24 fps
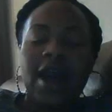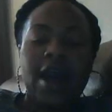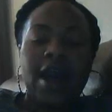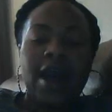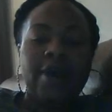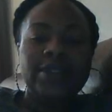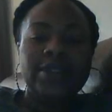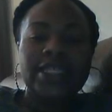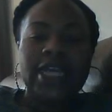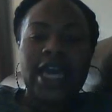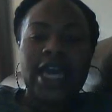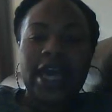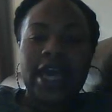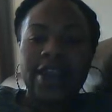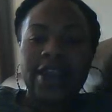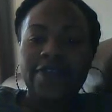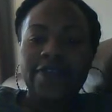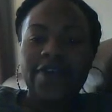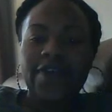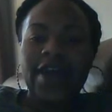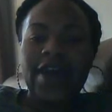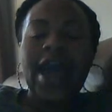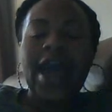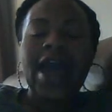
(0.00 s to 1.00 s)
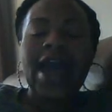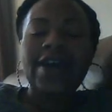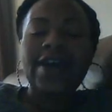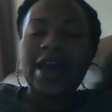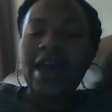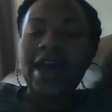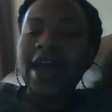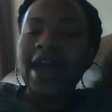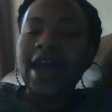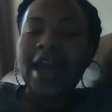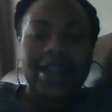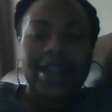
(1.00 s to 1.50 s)

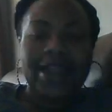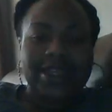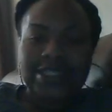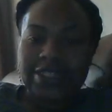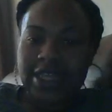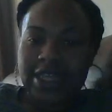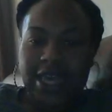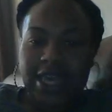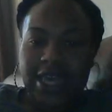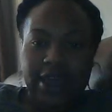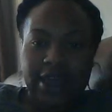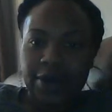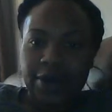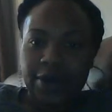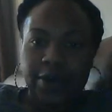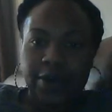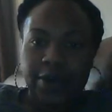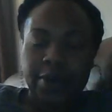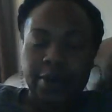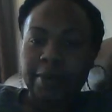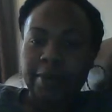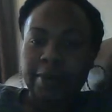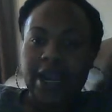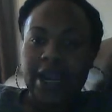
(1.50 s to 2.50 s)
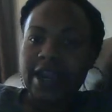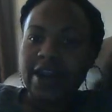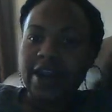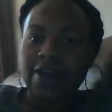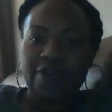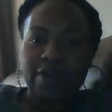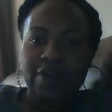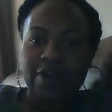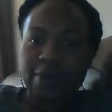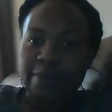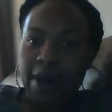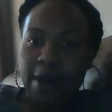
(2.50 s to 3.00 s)
had a scale, but I
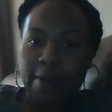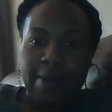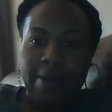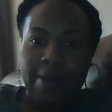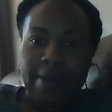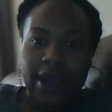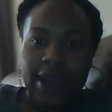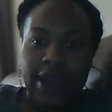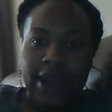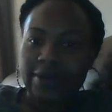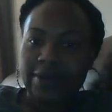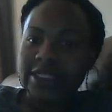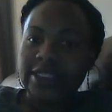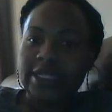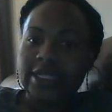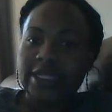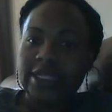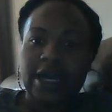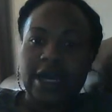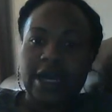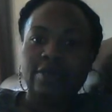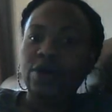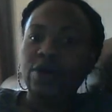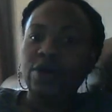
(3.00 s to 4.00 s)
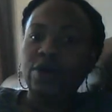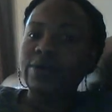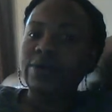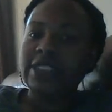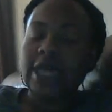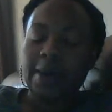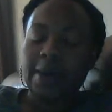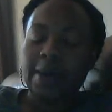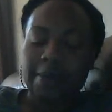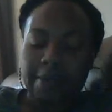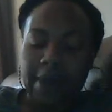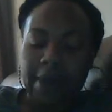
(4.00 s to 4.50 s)
never bought batteries, and I don't know what
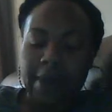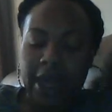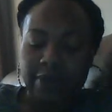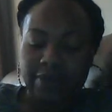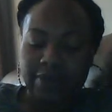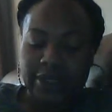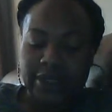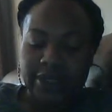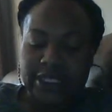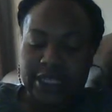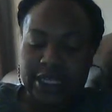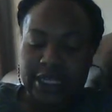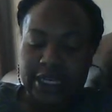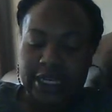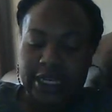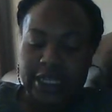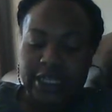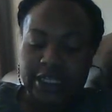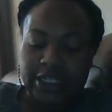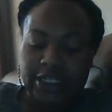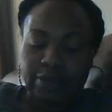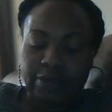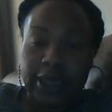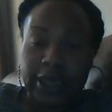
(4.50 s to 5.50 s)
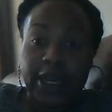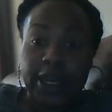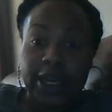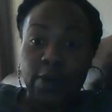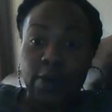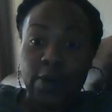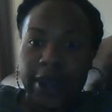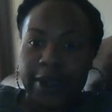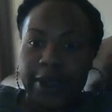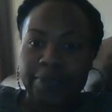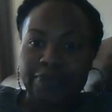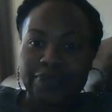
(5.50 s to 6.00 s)
type of batteries it needs. But
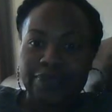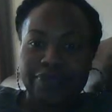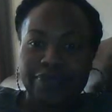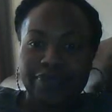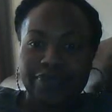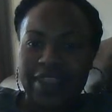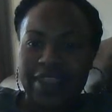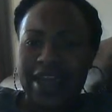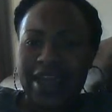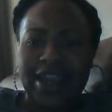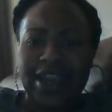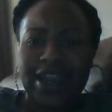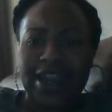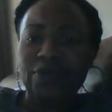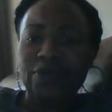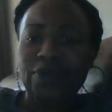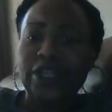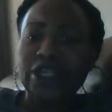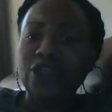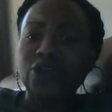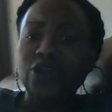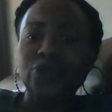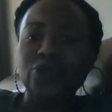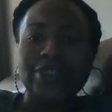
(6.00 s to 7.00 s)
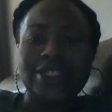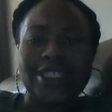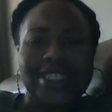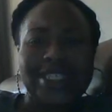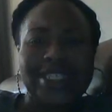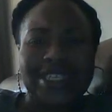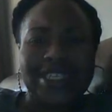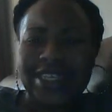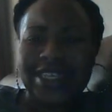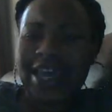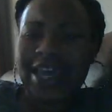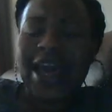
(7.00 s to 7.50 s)
anyway, I never really used
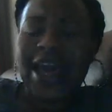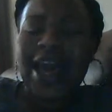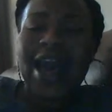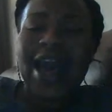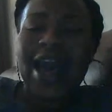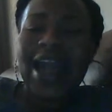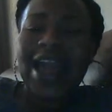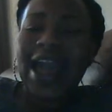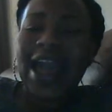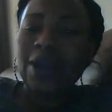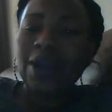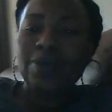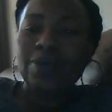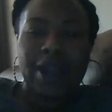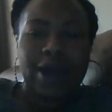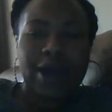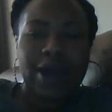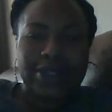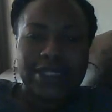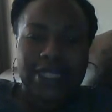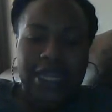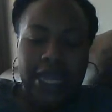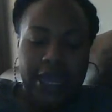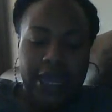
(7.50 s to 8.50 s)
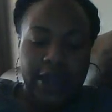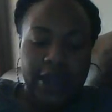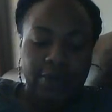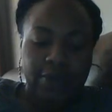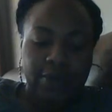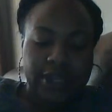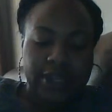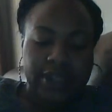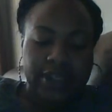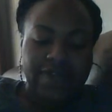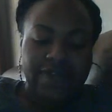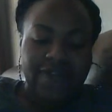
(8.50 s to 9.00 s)
it. I got it when I was like
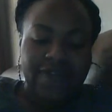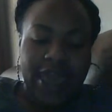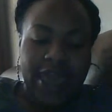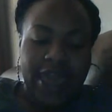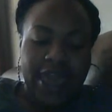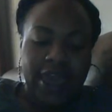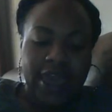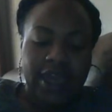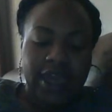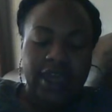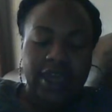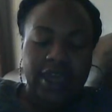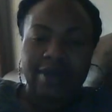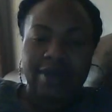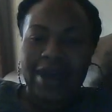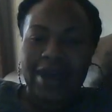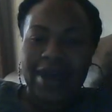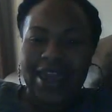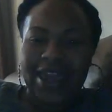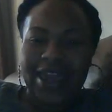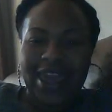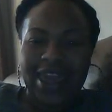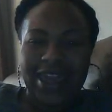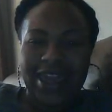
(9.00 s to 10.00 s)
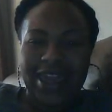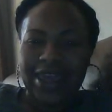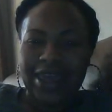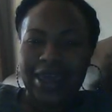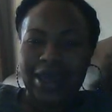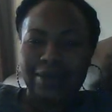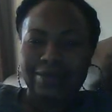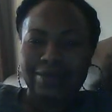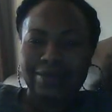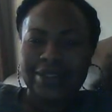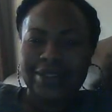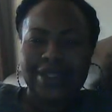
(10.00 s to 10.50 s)
really fat, and my cat
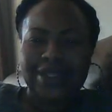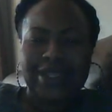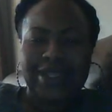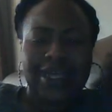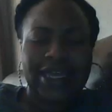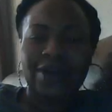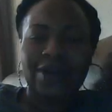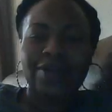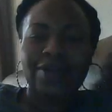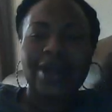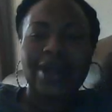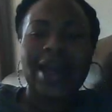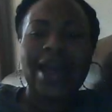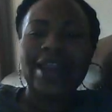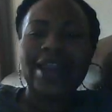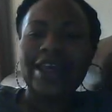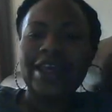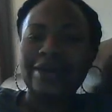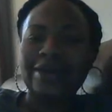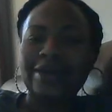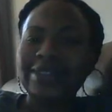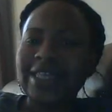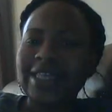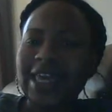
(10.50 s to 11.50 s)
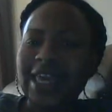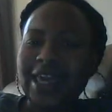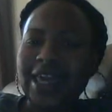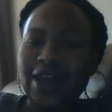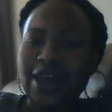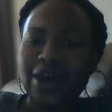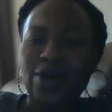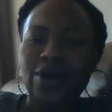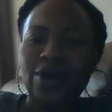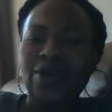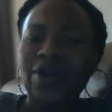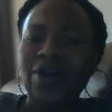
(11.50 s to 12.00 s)
kept getting on the goddamn
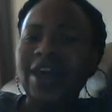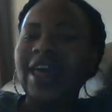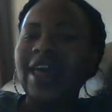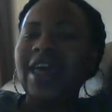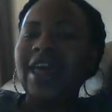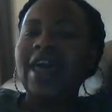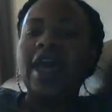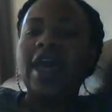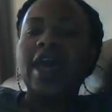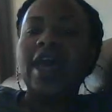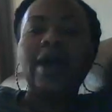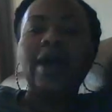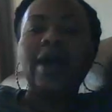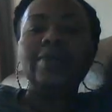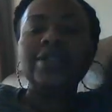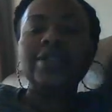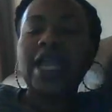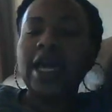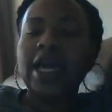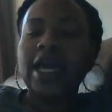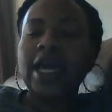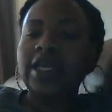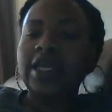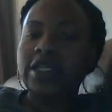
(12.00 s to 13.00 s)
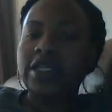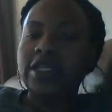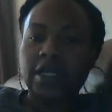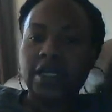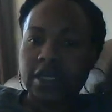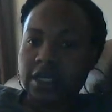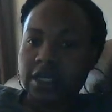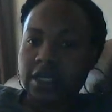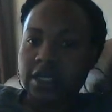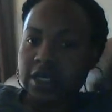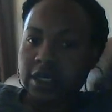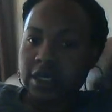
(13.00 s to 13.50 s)
scale, and I was like,
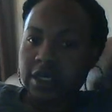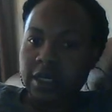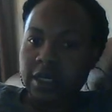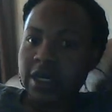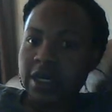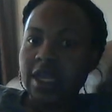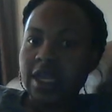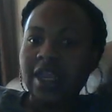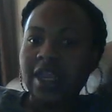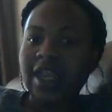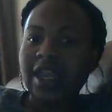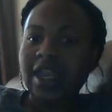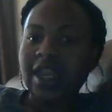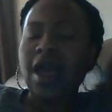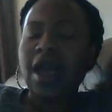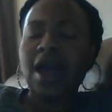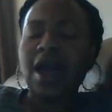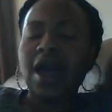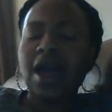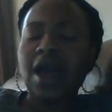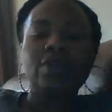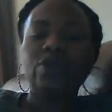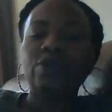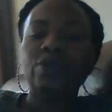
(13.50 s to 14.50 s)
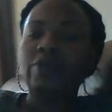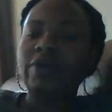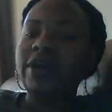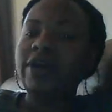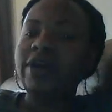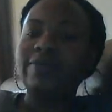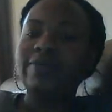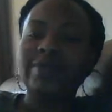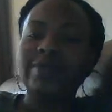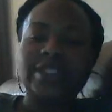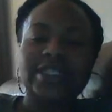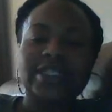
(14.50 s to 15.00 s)
look, like all three
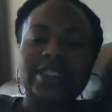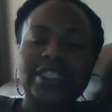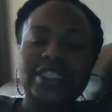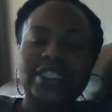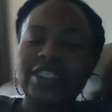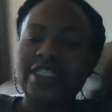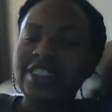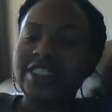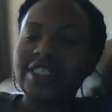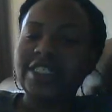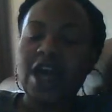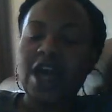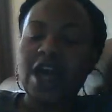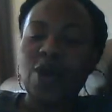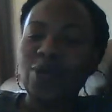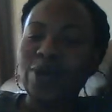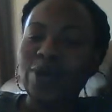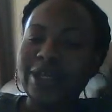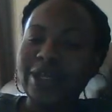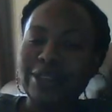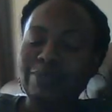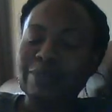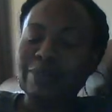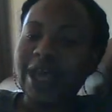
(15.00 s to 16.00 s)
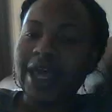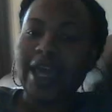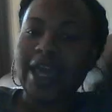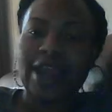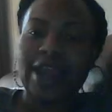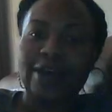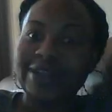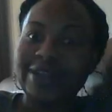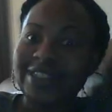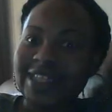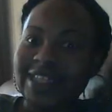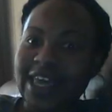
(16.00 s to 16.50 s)
of them then just always played
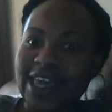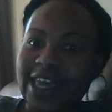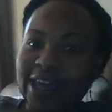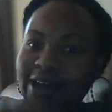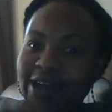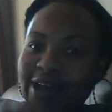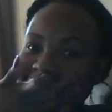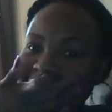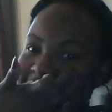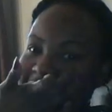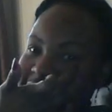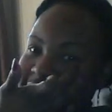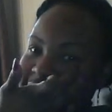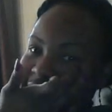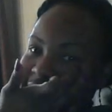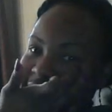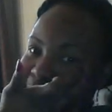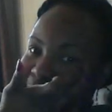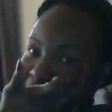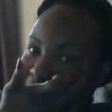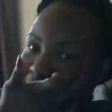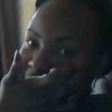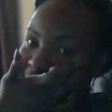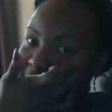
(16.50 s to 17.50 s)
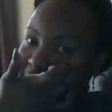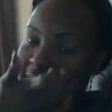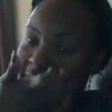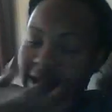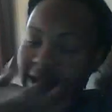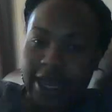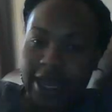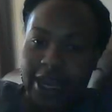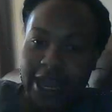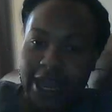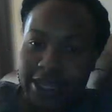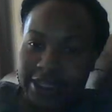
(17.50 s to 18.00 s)
on the scale, so I took the battery out
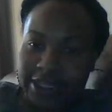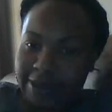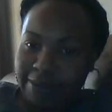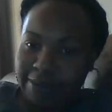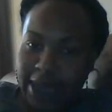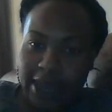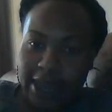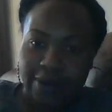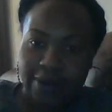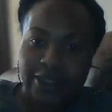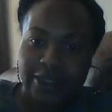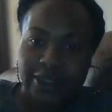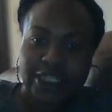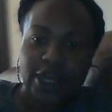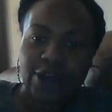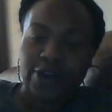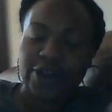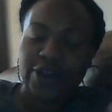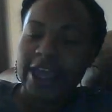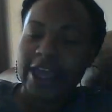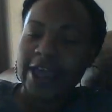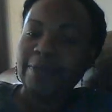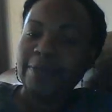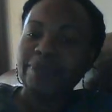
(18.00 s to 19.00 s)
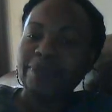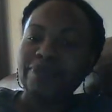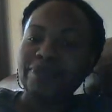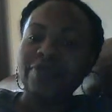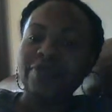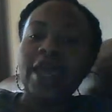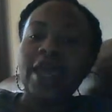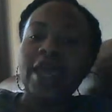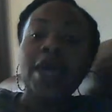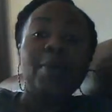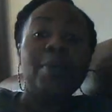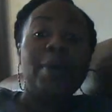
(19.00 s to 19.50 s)
and I lost the battery. So yeah.
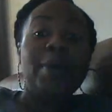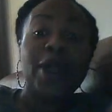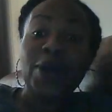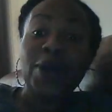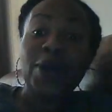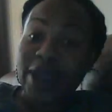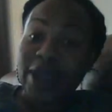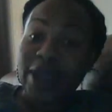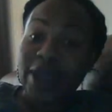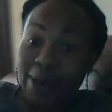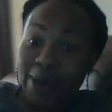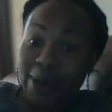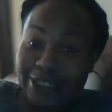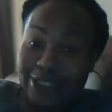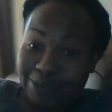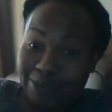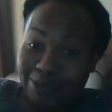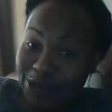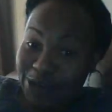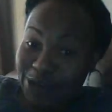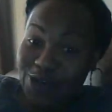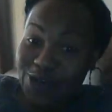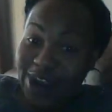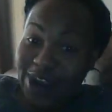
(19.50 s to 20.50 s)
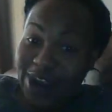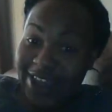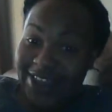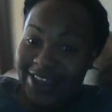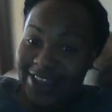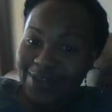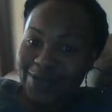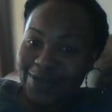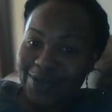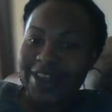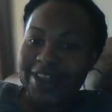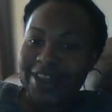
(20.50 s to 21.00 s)
But anyway, that was before I
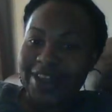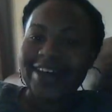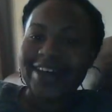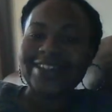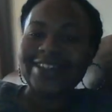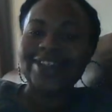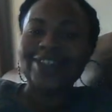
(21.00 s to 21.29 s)
had weight loss